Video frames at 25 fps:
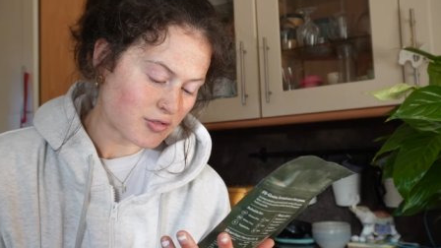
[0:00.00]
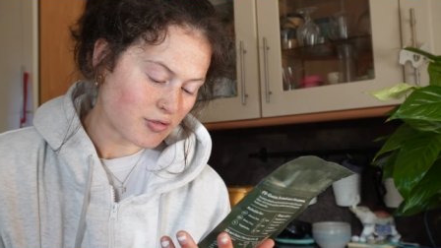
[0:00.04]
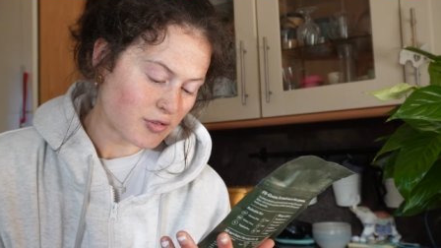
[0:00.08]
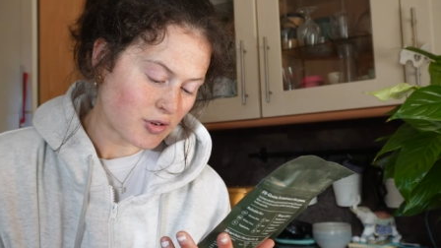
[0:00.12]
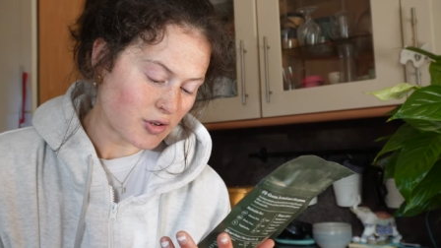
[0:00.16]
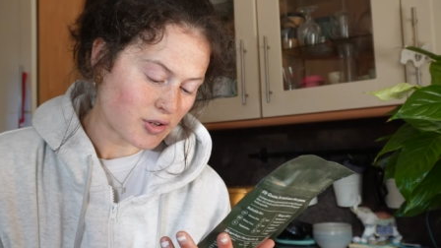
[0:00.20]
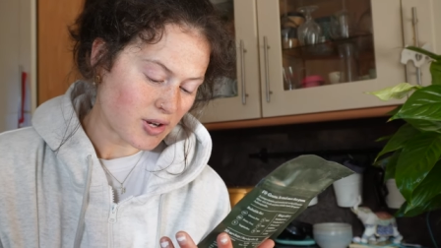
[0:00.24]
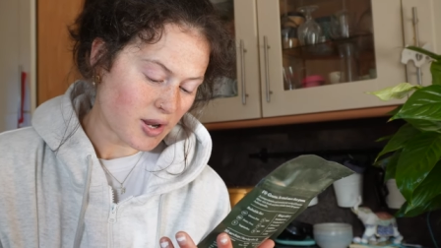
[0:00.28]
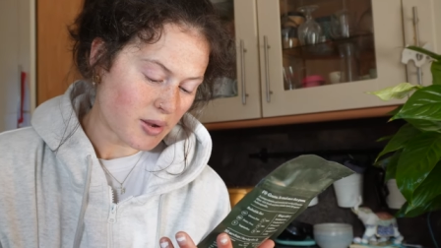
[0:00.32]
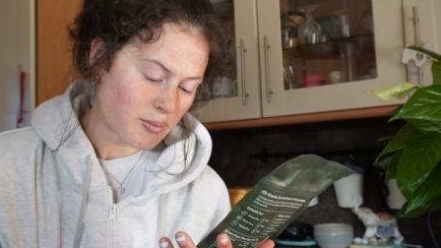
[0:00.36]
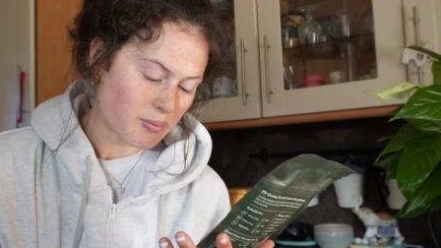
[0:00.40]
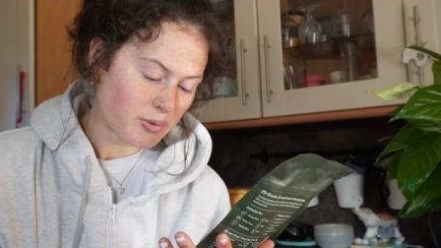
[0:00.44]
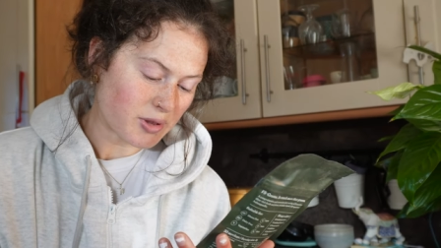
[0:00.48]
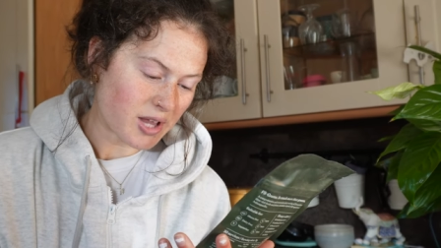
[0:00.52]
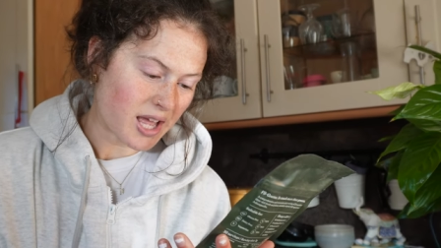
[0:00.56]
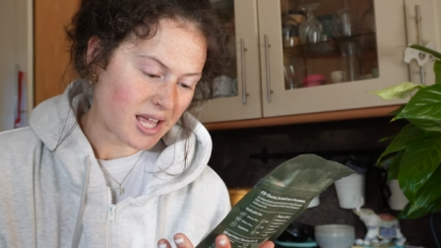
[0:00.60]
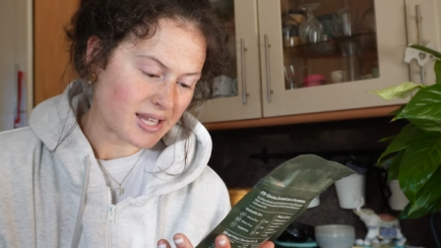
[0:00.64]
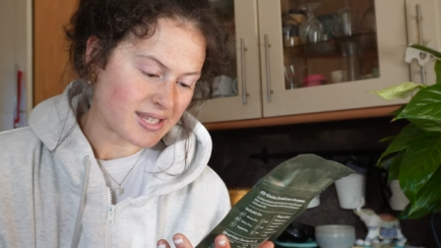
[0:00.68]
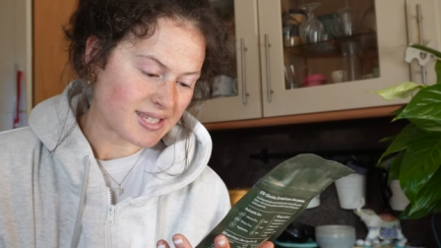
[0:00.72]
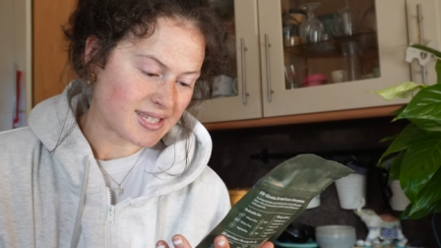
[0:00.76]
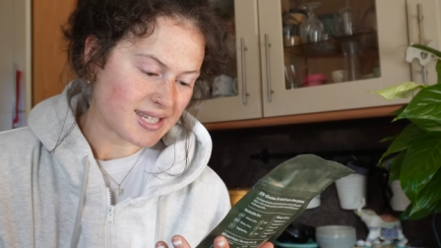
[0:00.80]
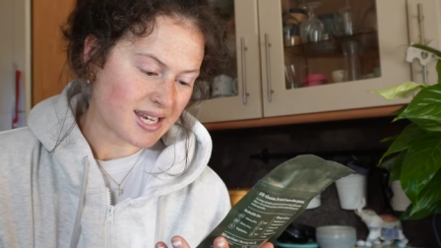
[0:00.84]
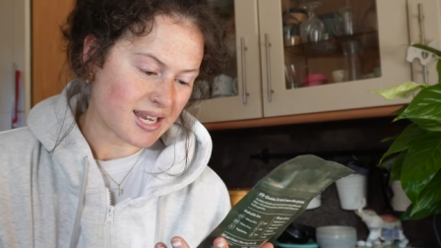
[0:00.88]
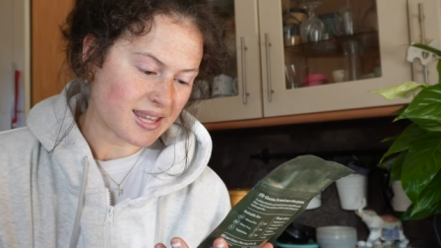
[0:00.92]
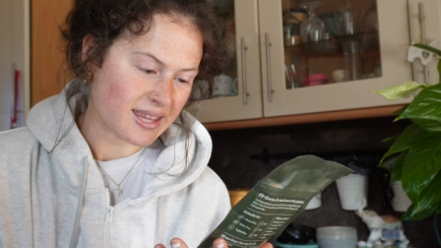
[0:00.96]
food and
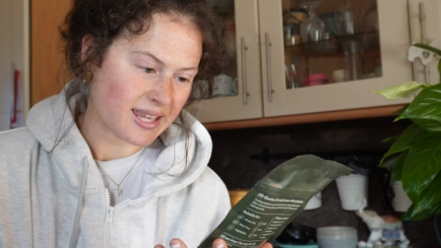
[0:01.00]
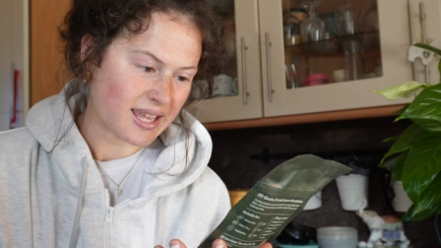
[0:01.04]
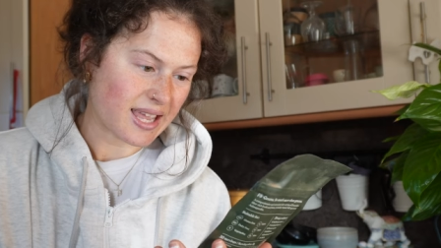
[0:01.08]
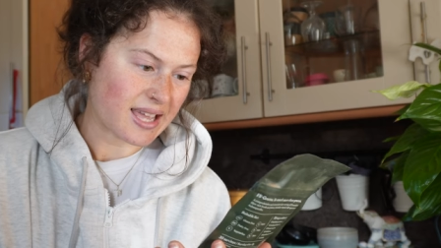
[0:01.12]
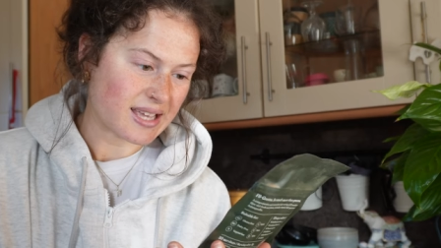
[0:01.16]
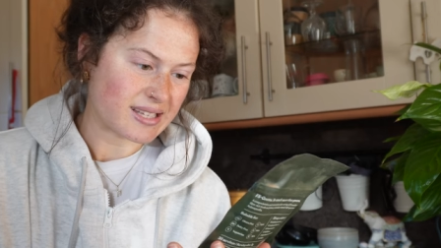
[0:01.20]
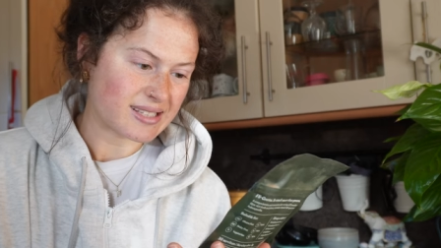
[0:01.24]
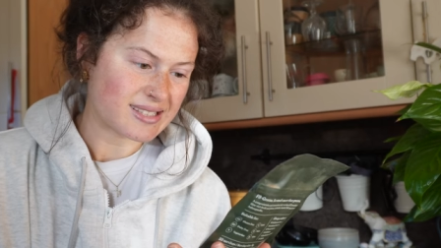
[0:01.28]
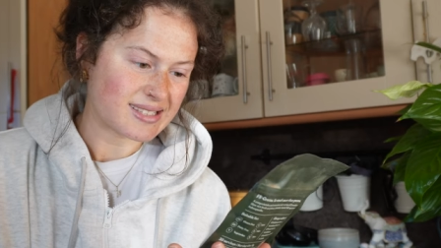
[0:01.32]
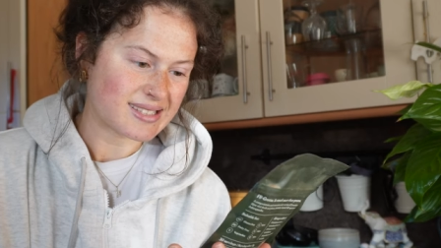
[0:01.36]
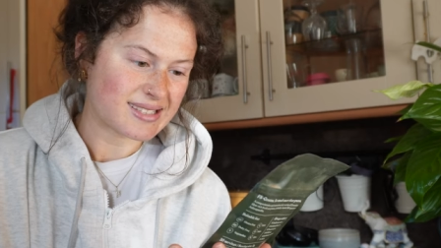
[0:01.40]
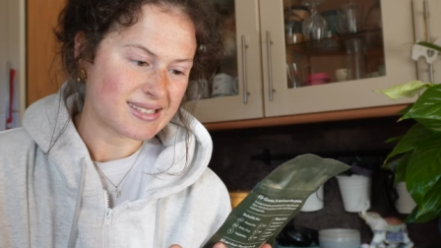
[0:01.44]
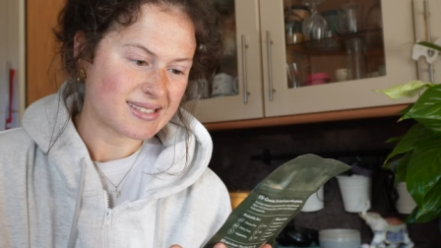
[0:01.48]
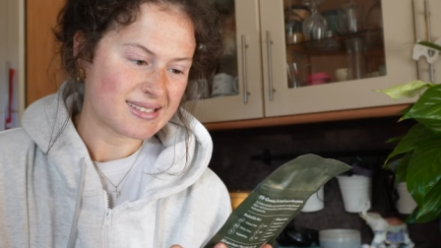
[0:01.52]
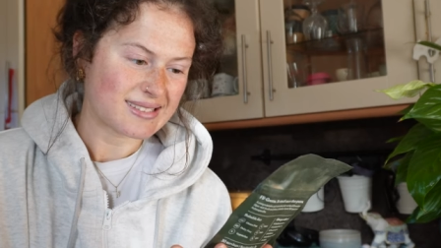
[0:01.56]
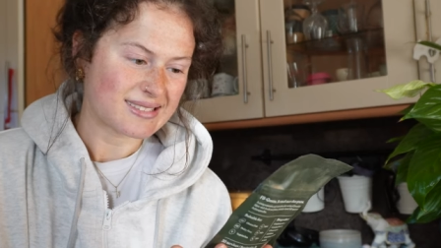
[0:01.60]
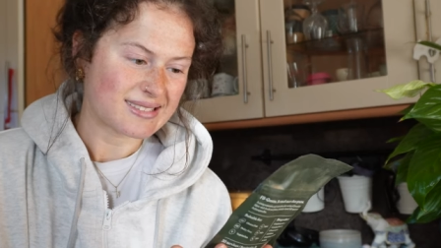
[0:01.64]
plants, nothing else.